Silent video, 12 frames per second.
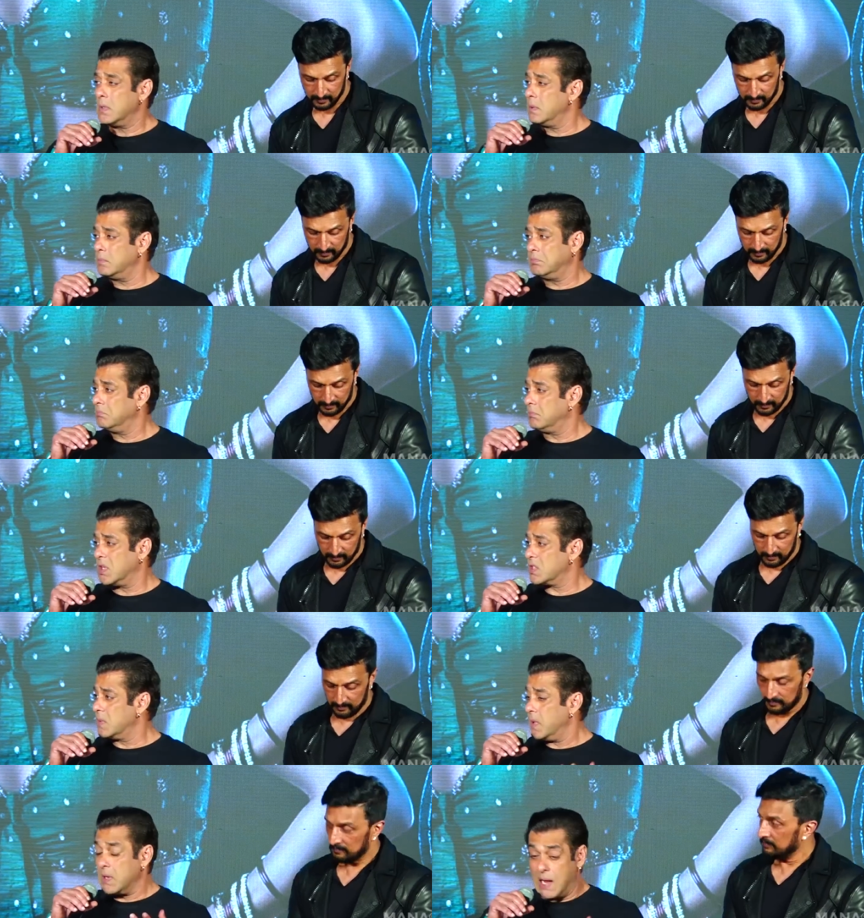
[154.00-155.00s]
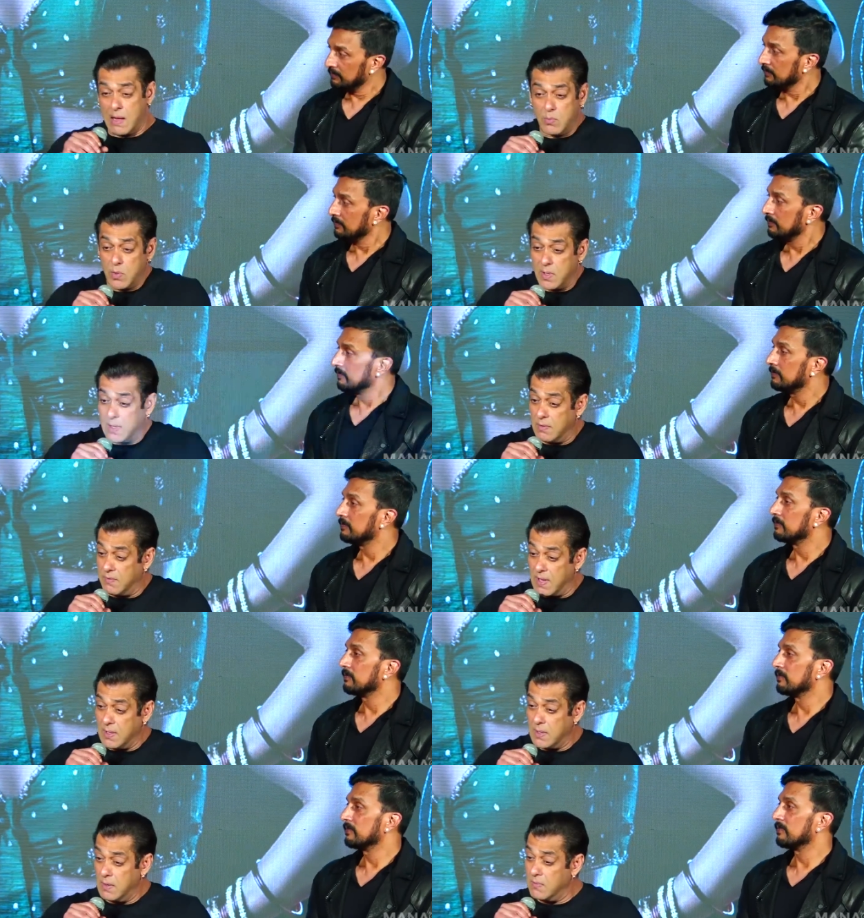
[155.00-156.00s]
Speaker 1: uh, just about nine working with
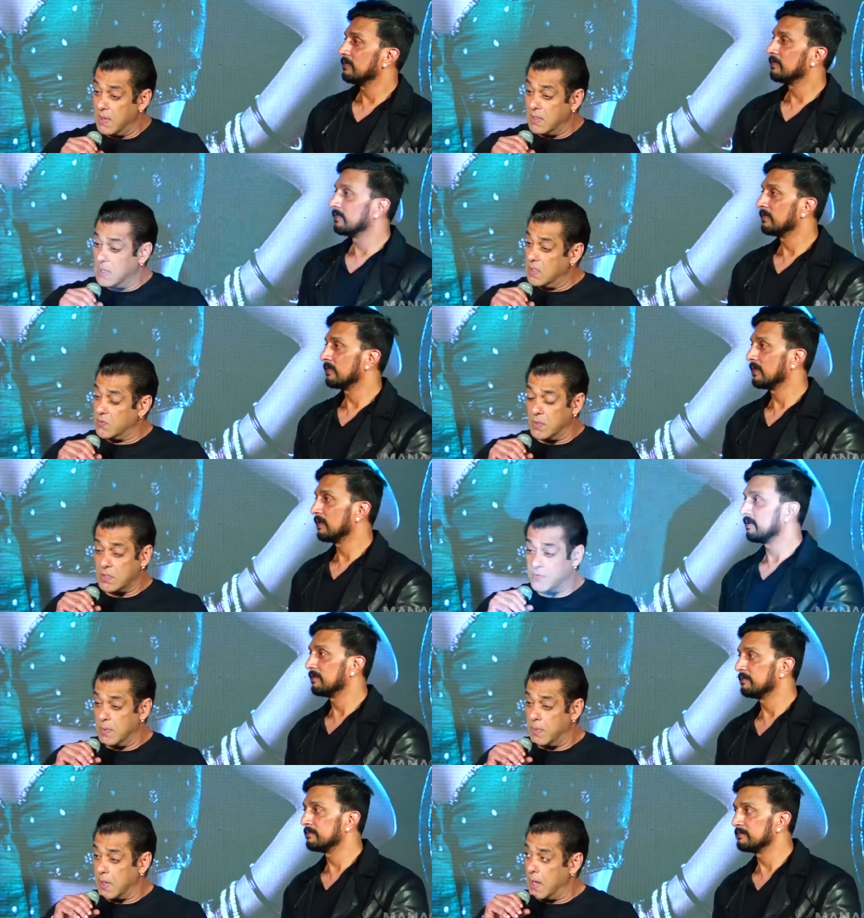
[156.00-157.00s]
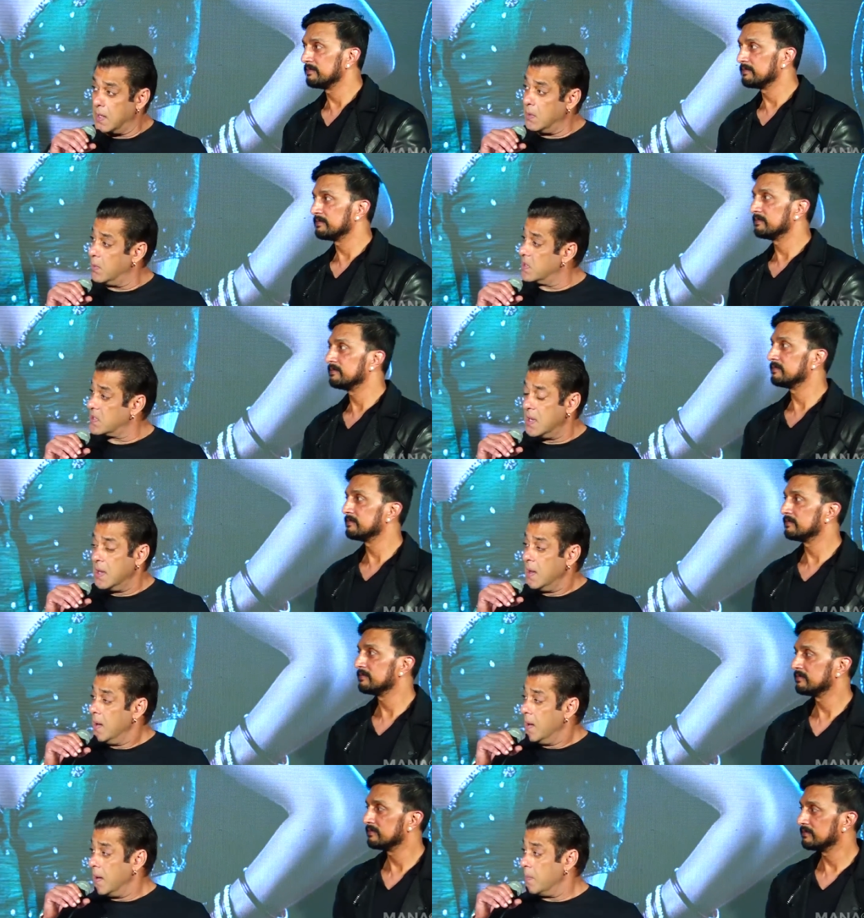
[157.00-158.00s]
Venki. Venki's first film, Manari, was
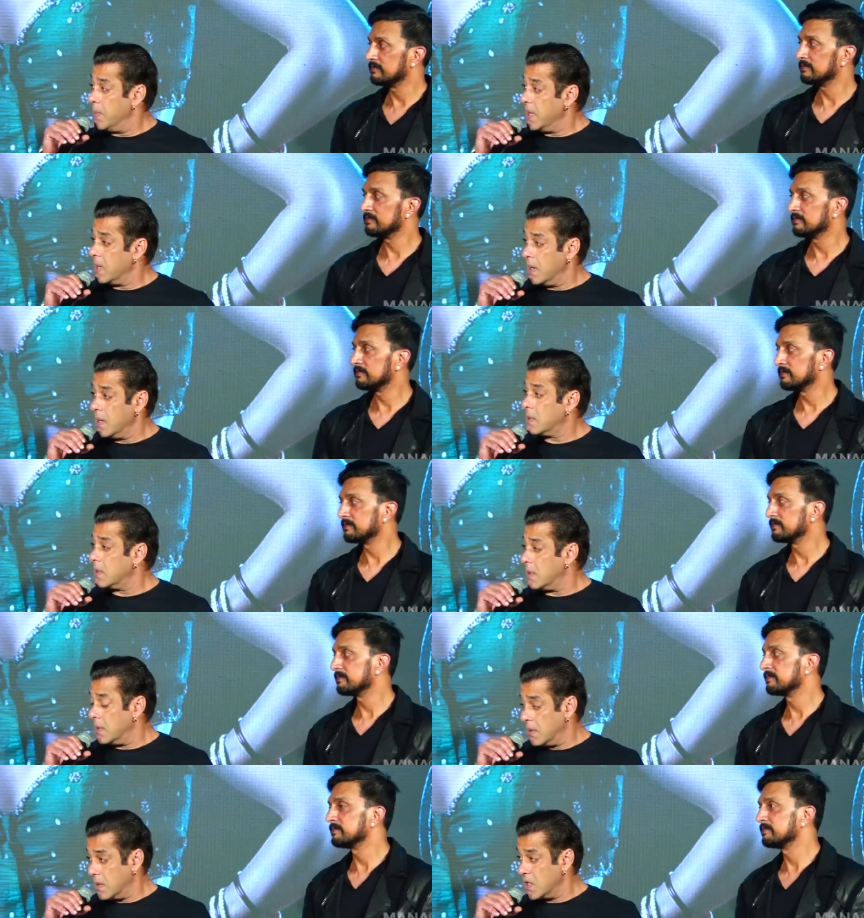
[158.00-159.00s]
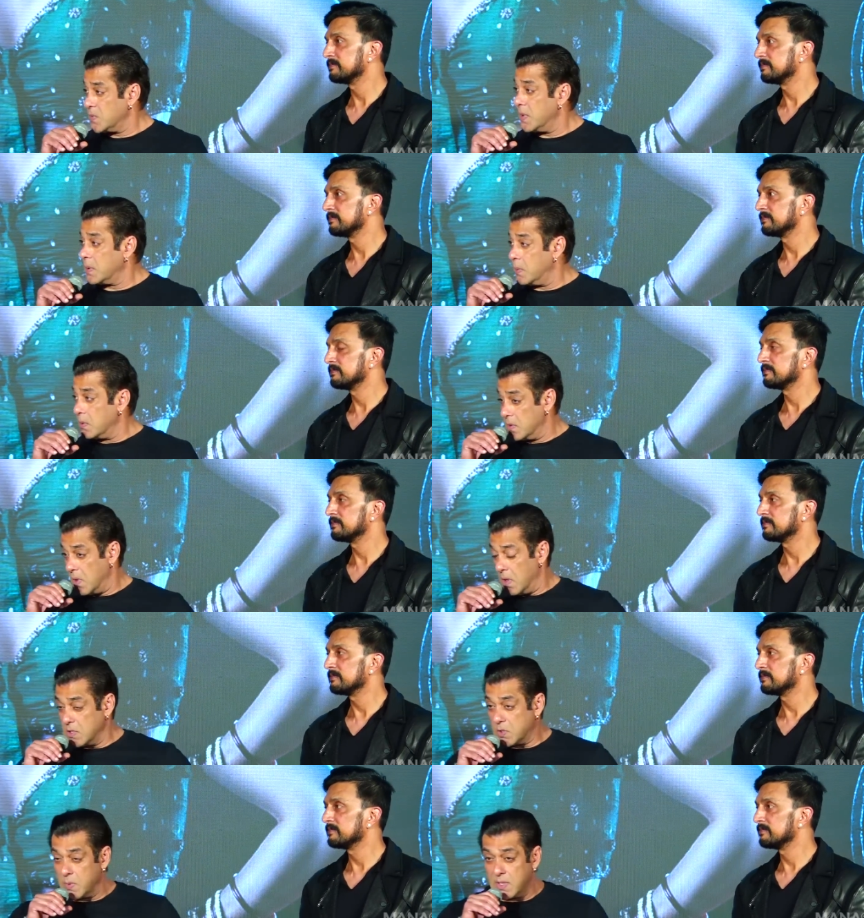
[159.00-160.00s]
a big hit. Uh, Karishma Kapoor
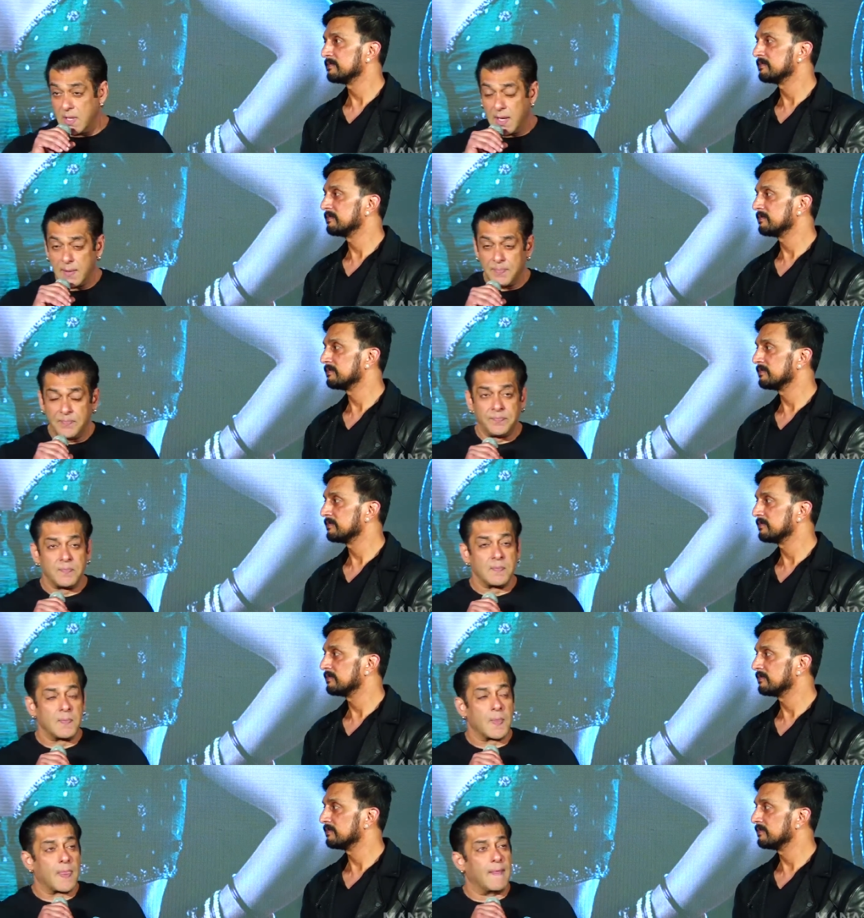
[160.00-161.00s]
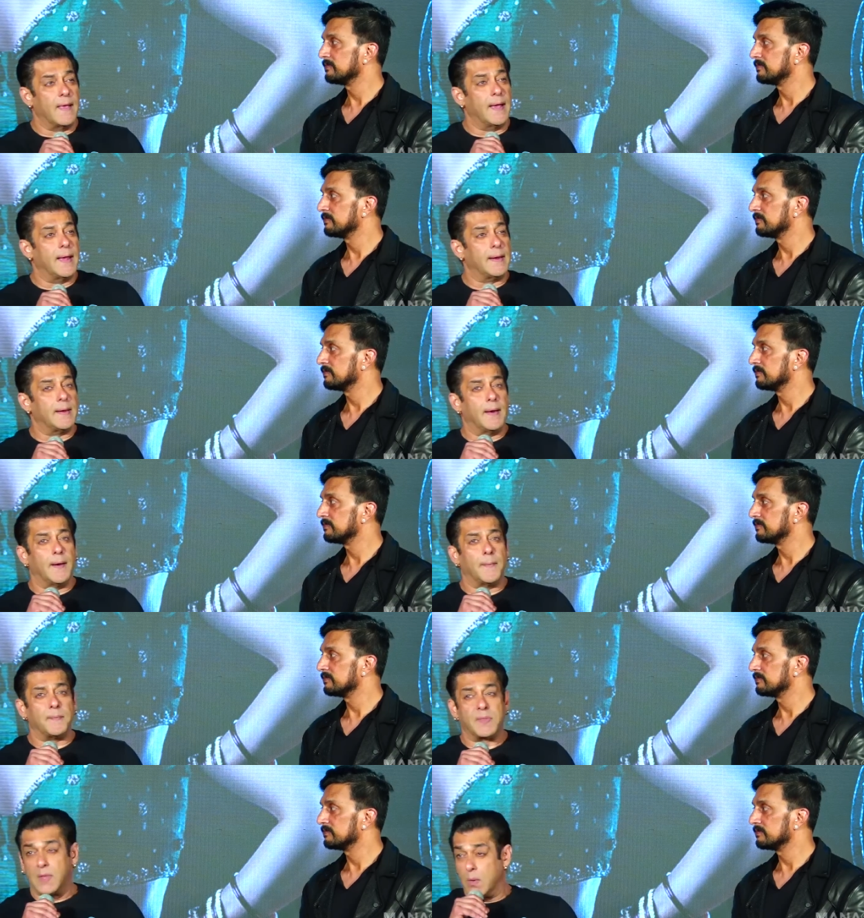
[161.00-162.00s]
launched with that. And
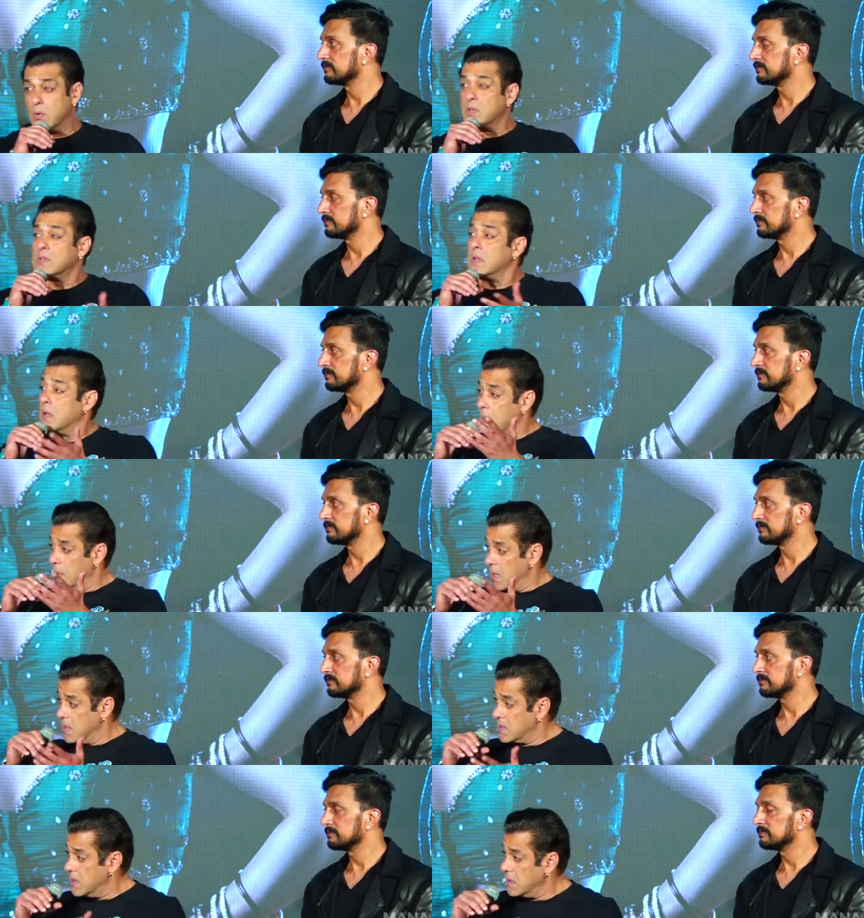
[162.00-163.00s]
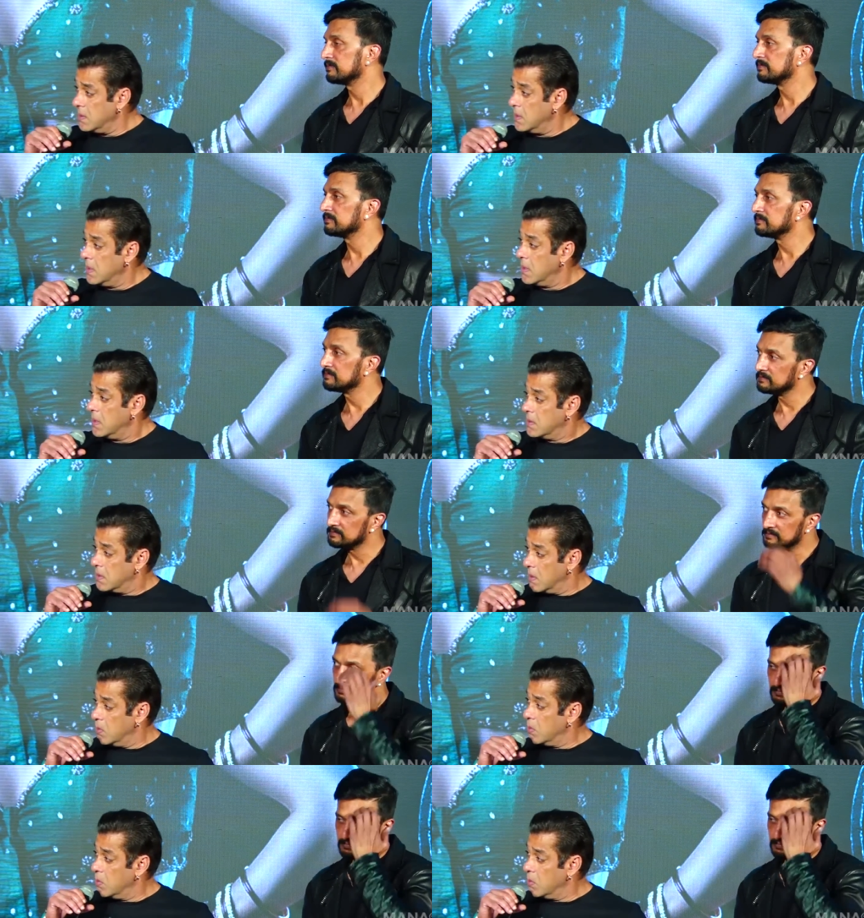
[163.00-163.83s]
um, there was Kamal Hassan, sir,